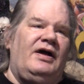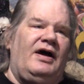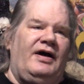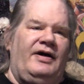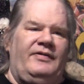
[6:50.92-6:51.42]

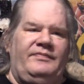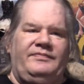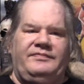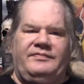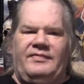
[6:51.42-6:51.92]
Um,
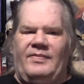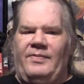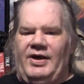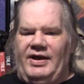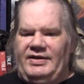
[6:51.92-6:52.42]

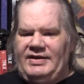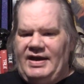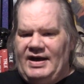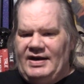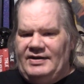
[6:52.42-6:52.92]
but
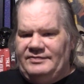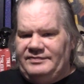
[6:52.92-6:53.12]
yeah,